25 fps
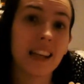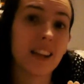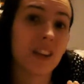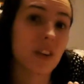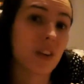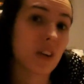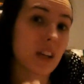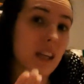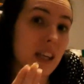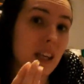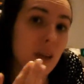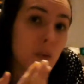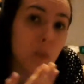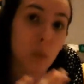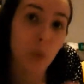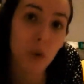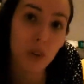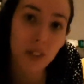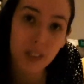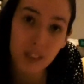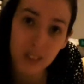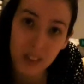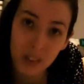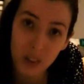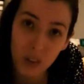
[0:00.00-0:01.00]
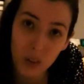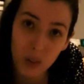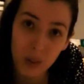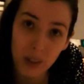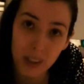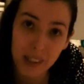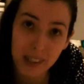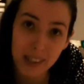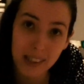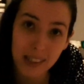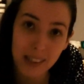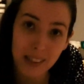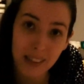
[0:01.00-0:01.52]
either he wasn't
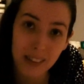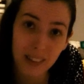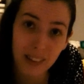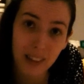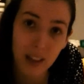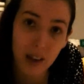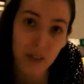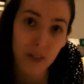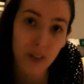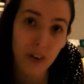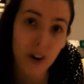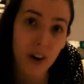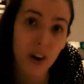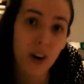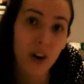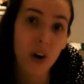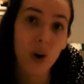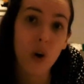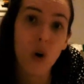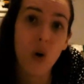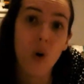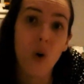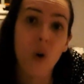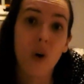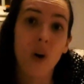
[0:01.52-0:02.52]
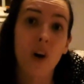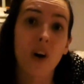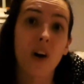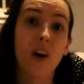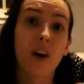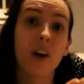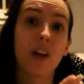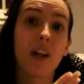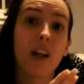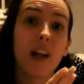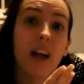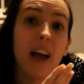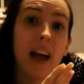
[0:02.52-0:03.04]
going to love her or